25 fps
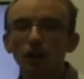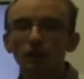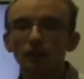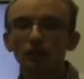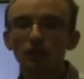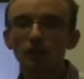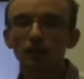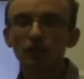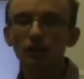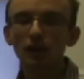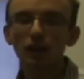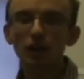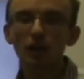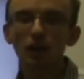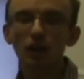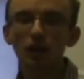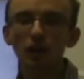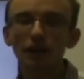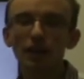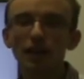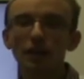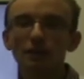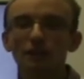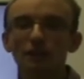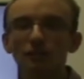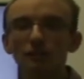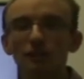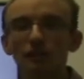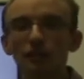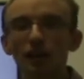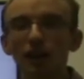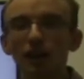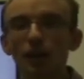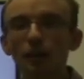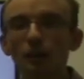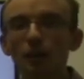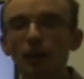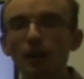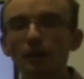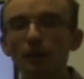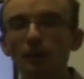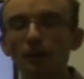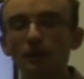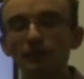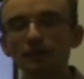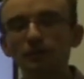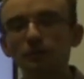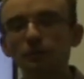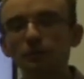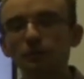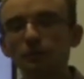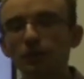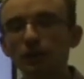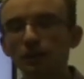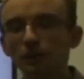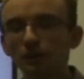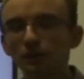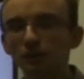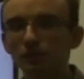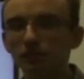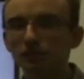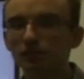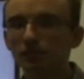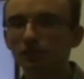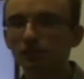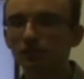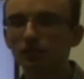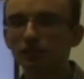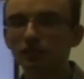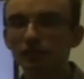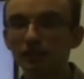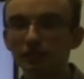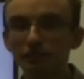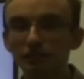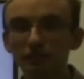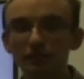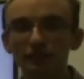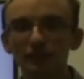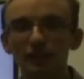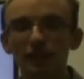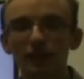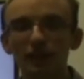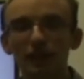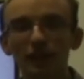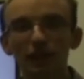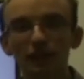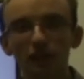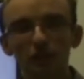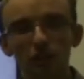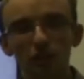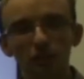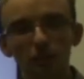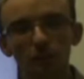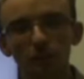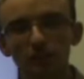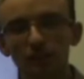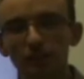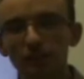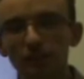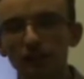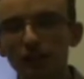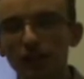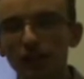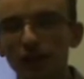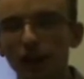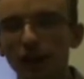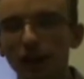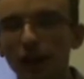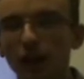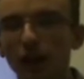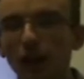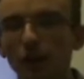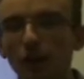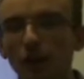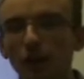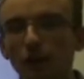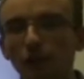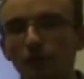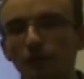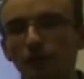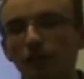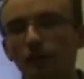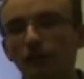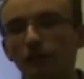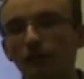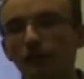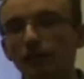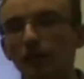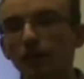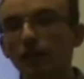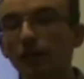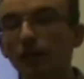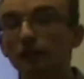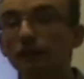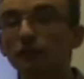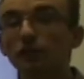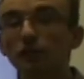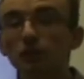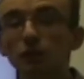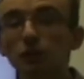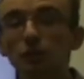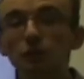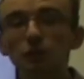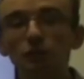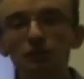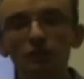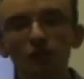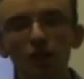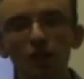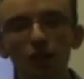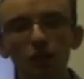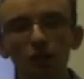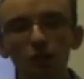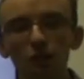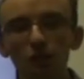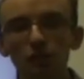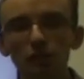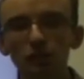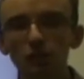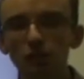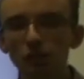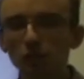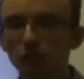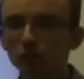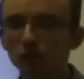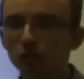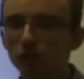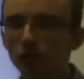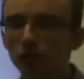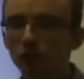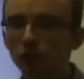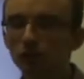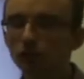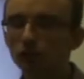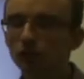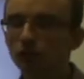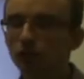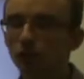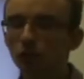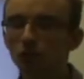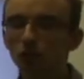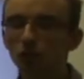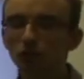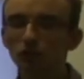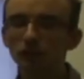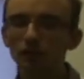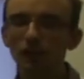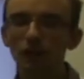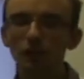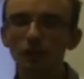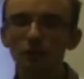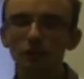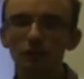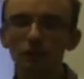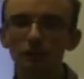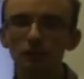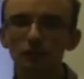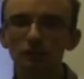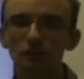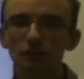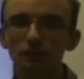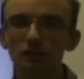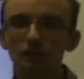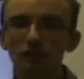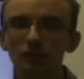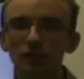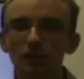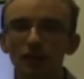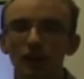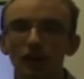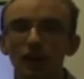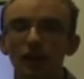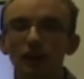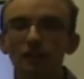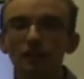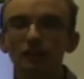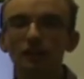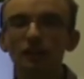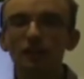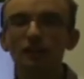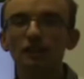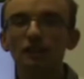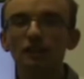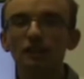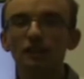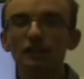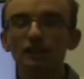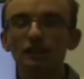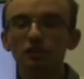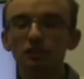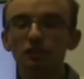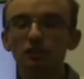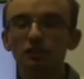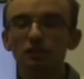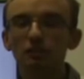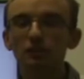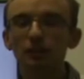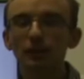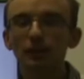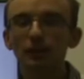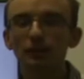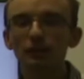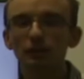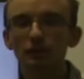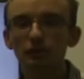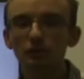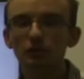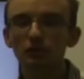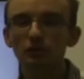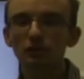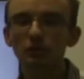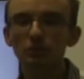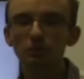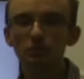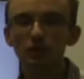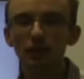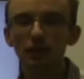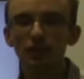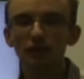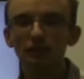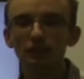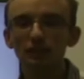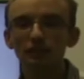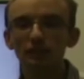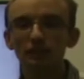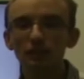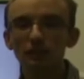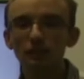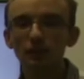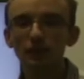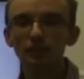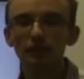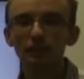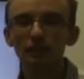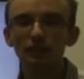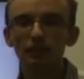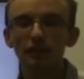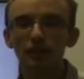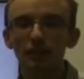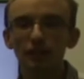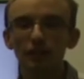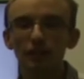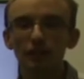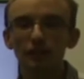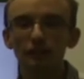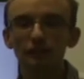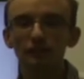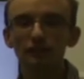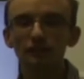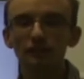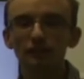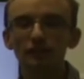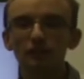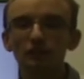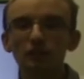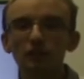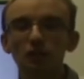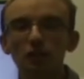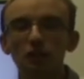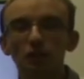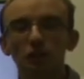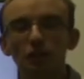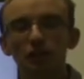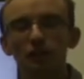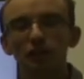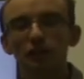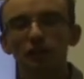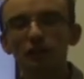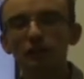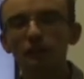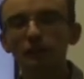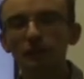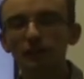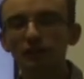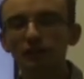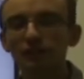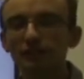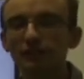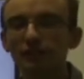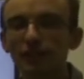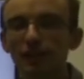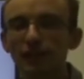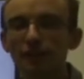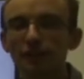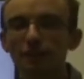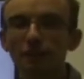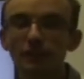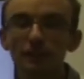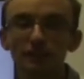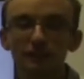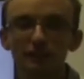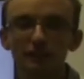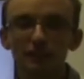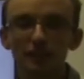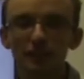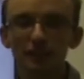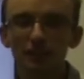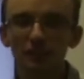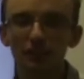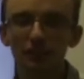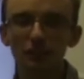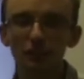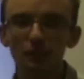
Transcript: The aim of the dark web is to browse the internet anonymously. However, if you do start using uTorrents or downloads, then this does make you subject to being to your anonymity being taken